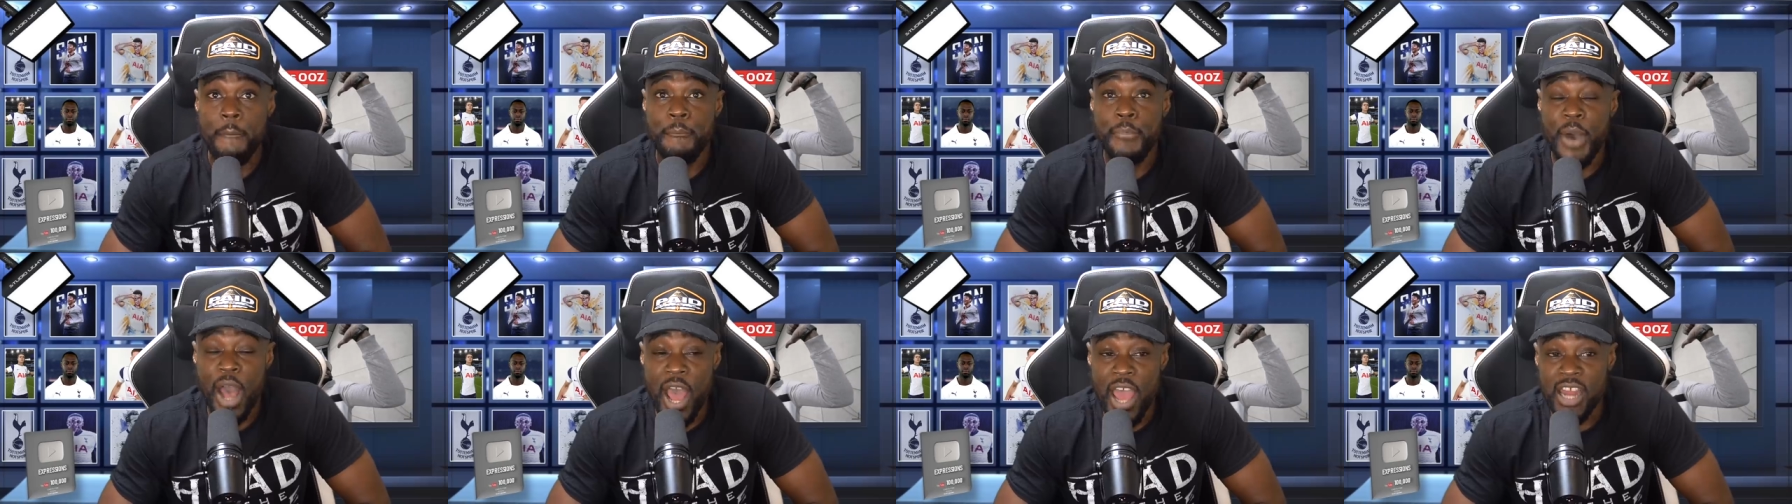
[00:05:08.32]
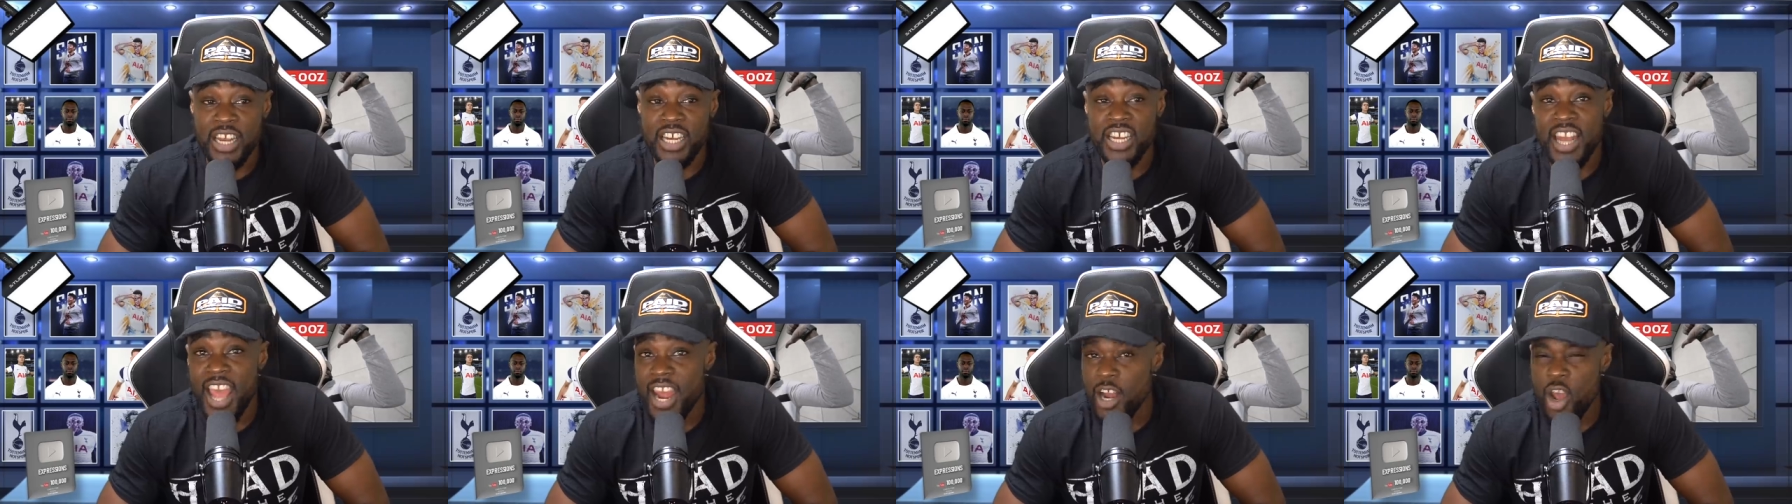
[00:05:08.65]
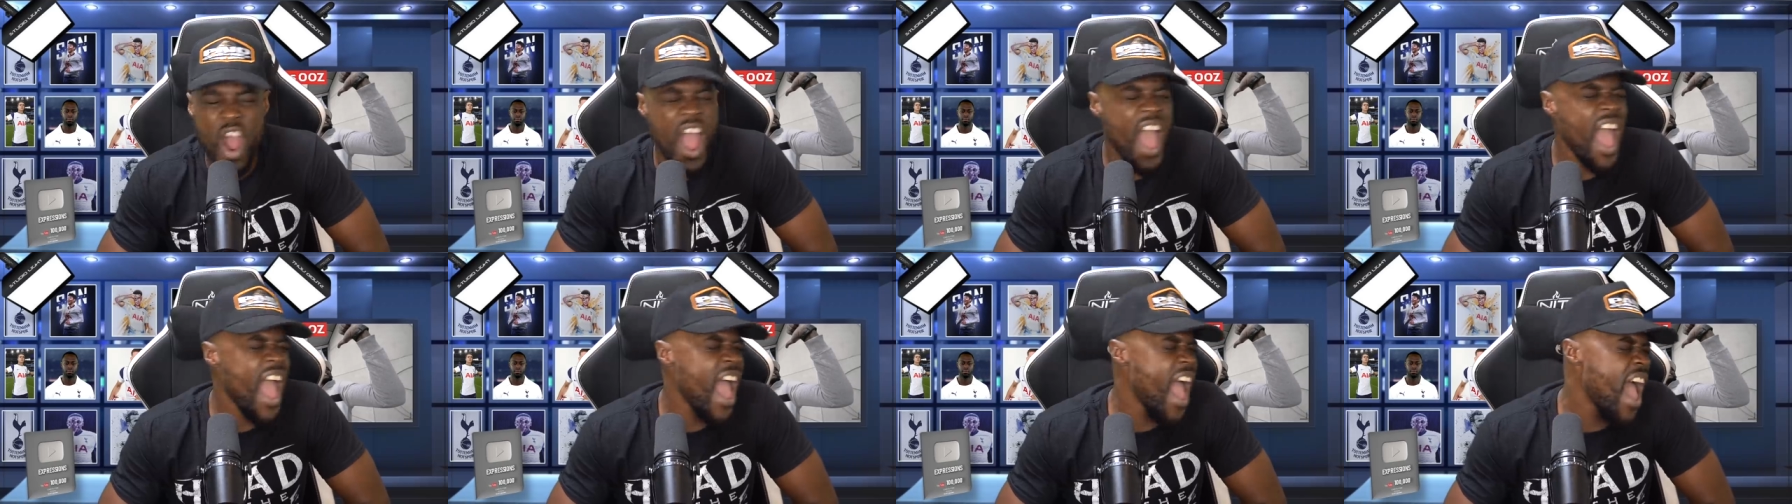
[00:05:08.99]
Bernd Leno.
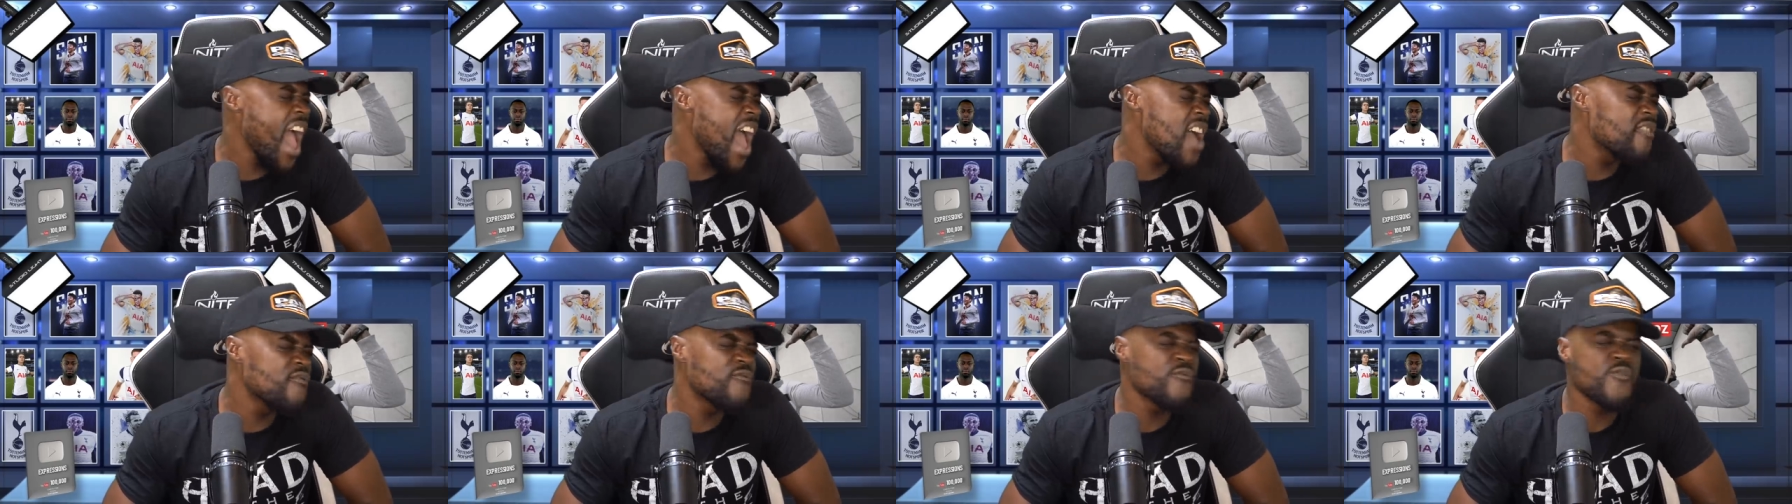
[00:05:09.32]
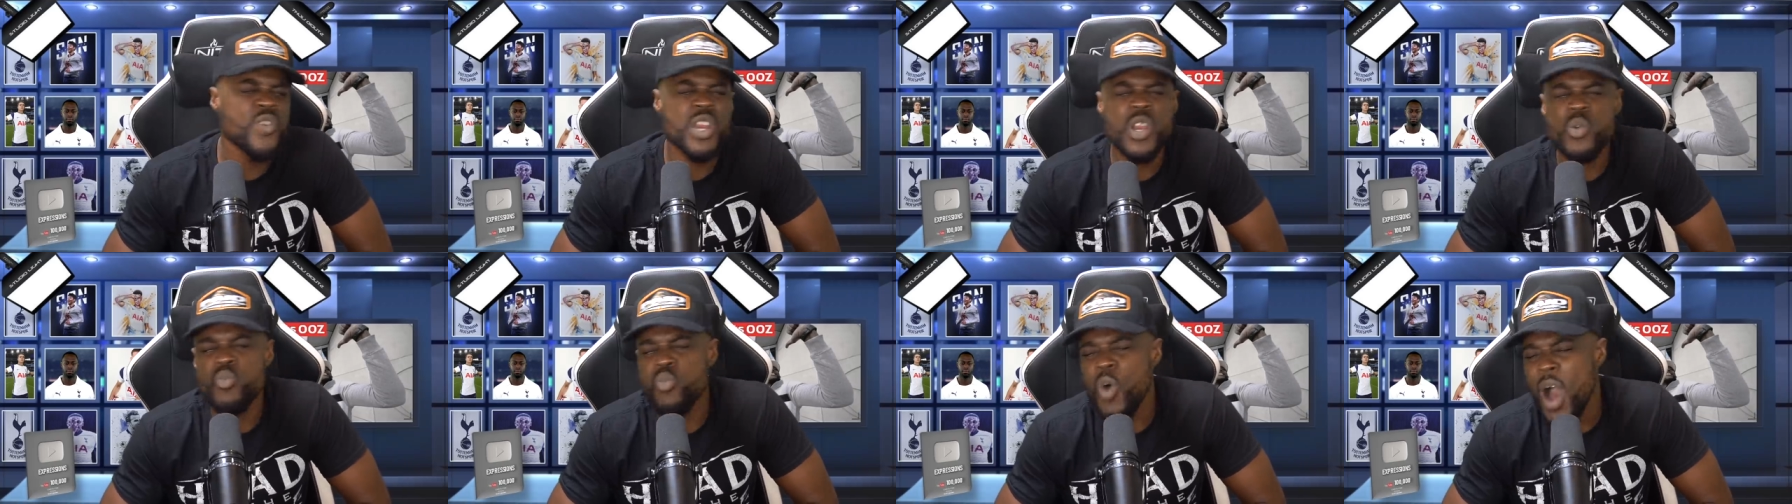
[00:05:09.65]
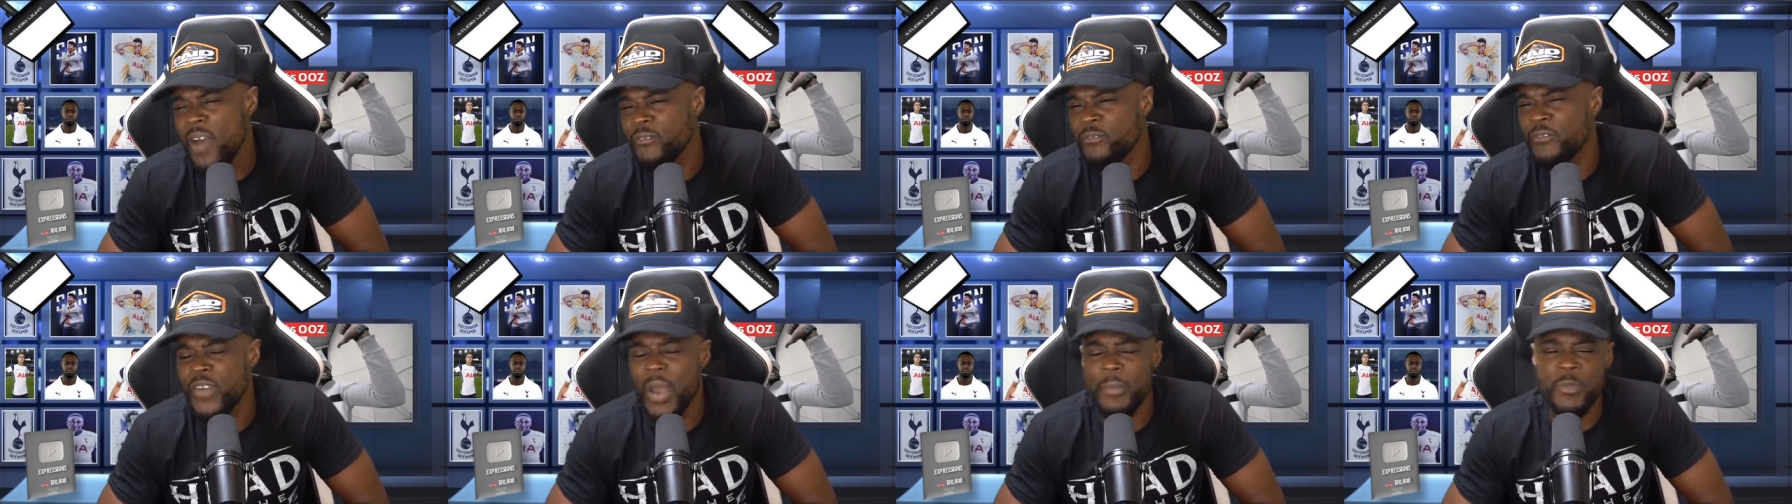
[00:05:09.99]

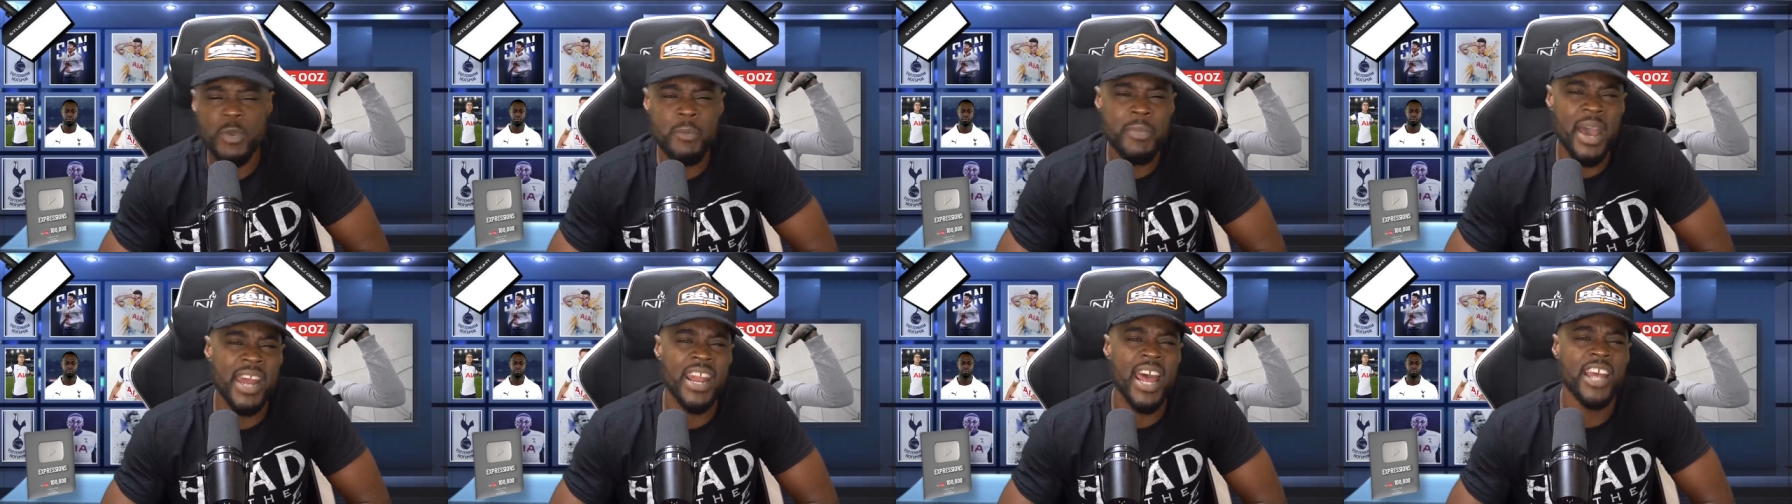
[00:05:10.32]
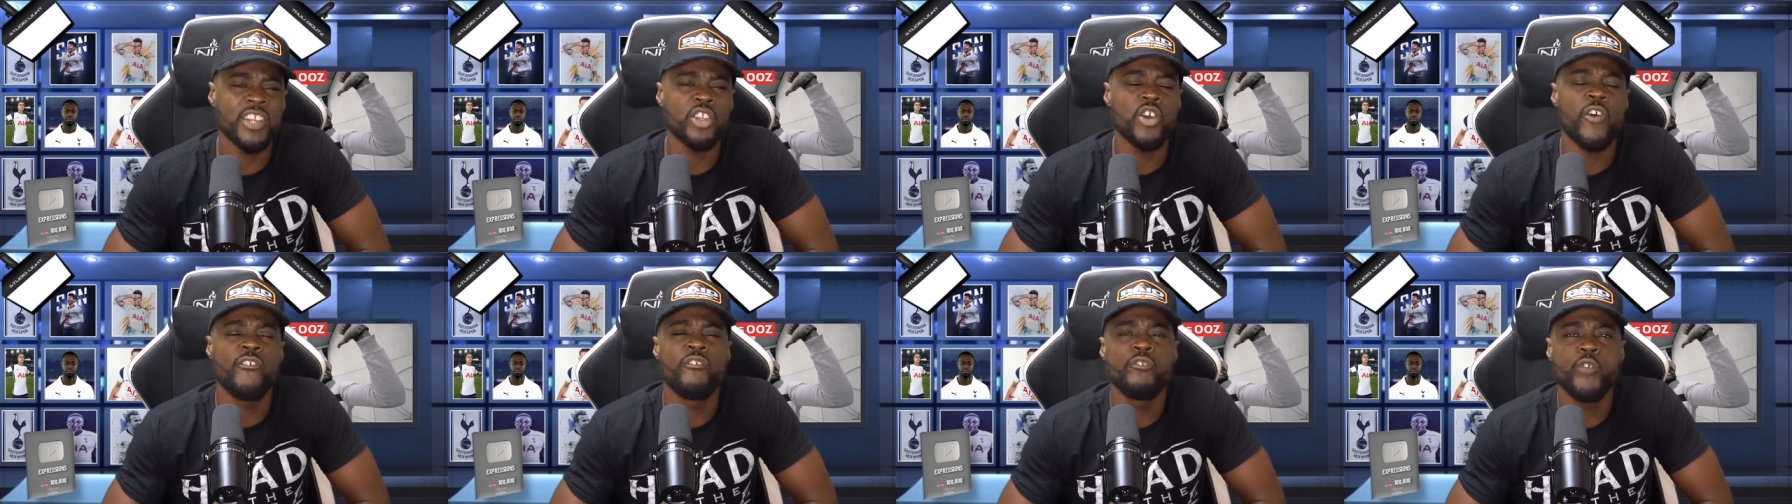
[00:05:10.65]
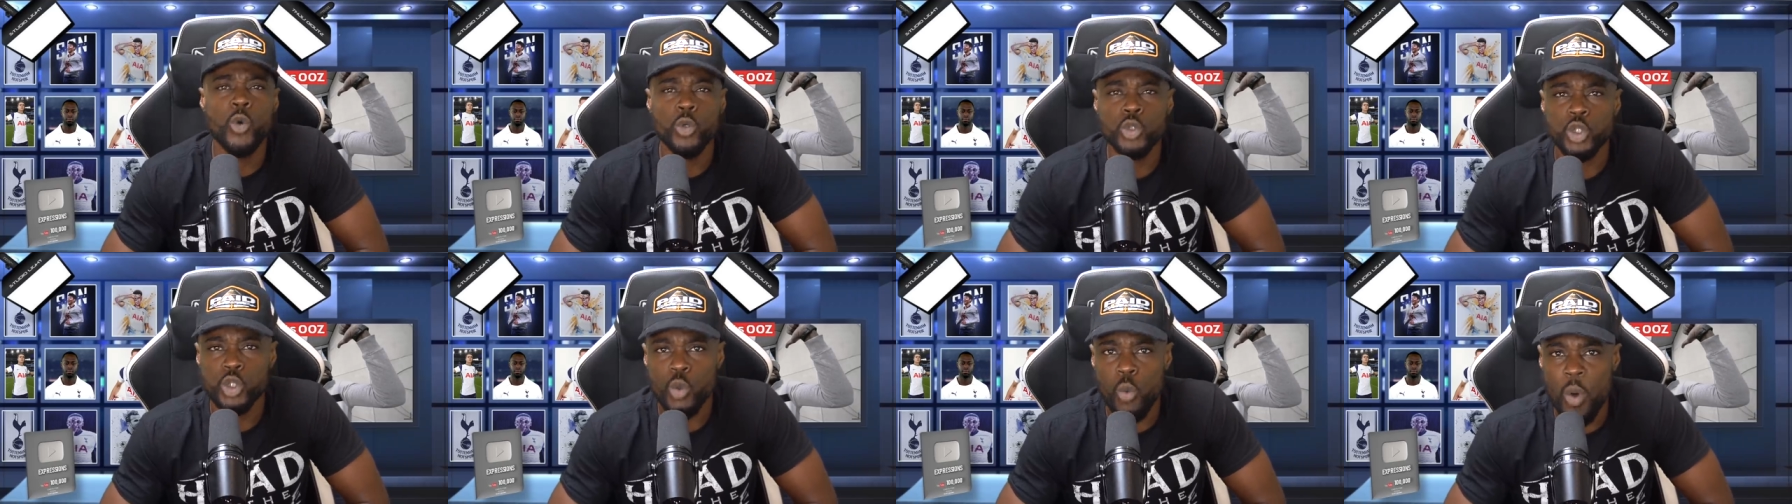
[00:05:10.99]
everyone, fam. You man had the
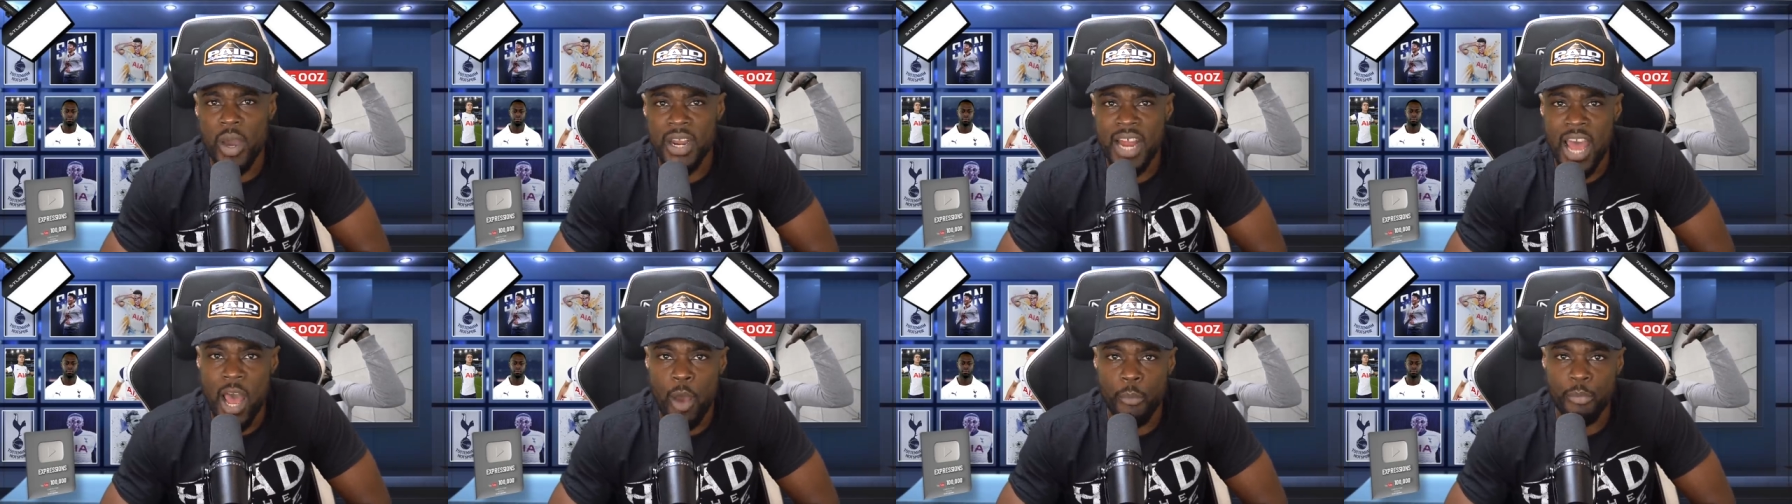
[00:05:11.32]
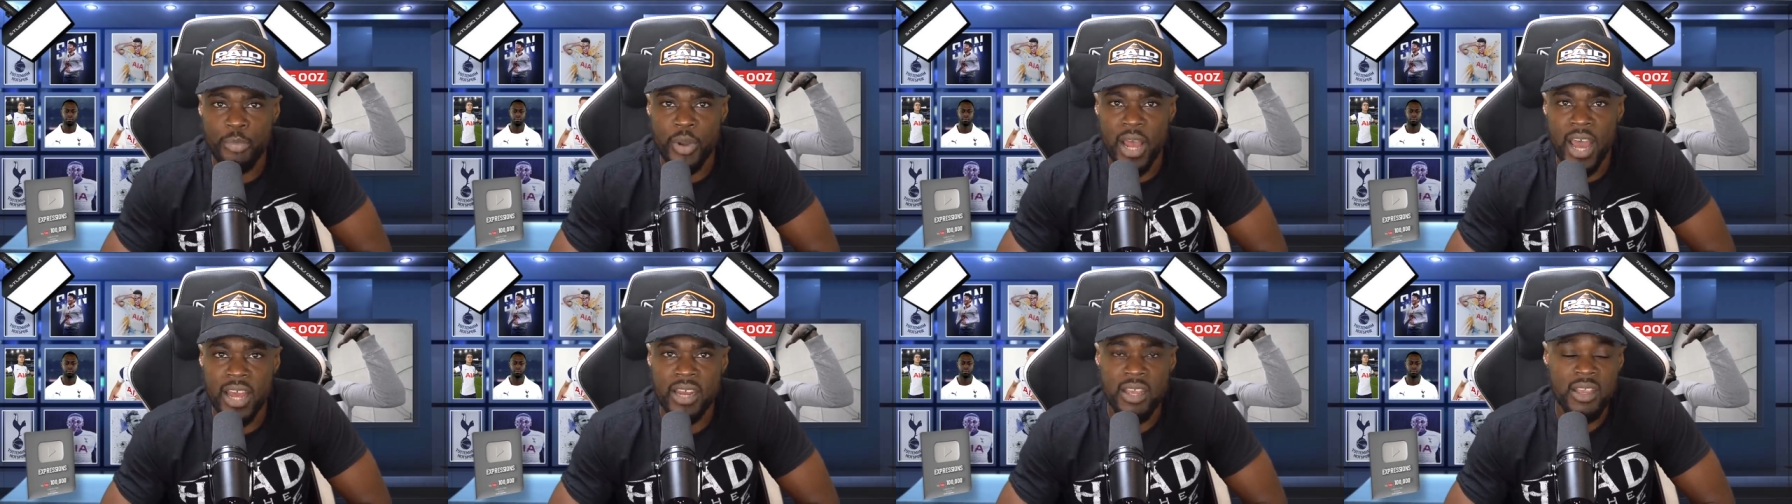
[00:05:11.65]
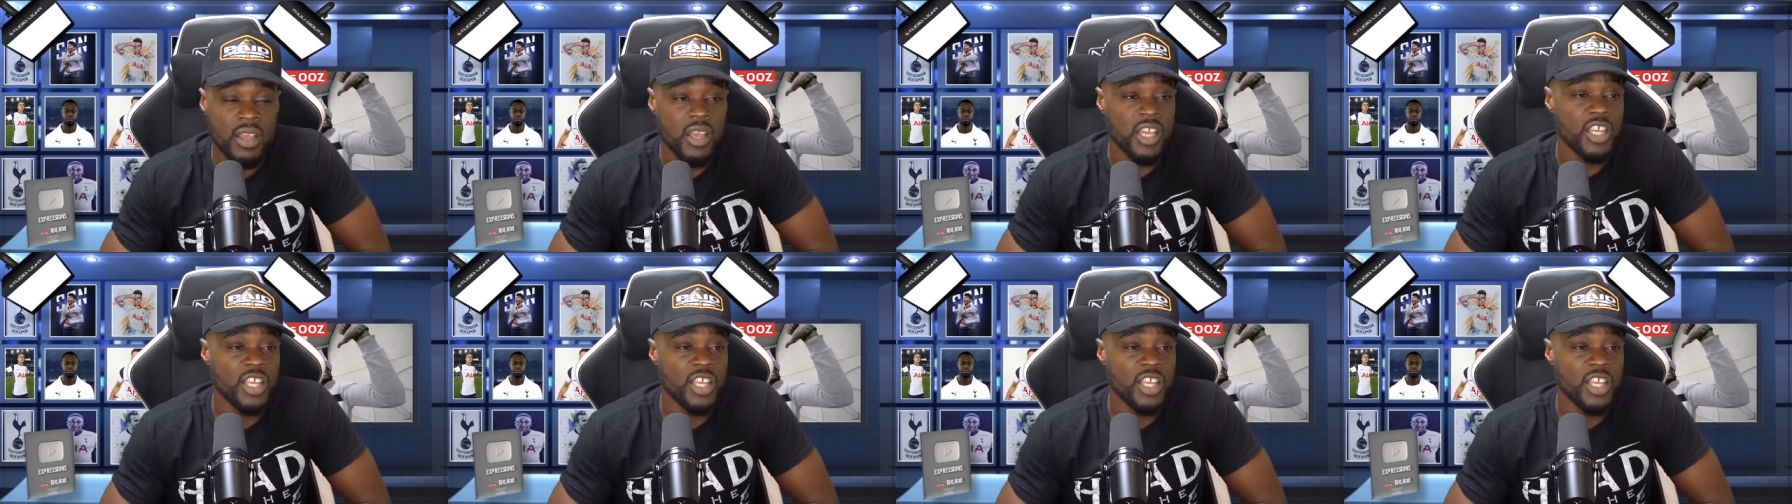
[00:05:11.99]
full squad out, blood.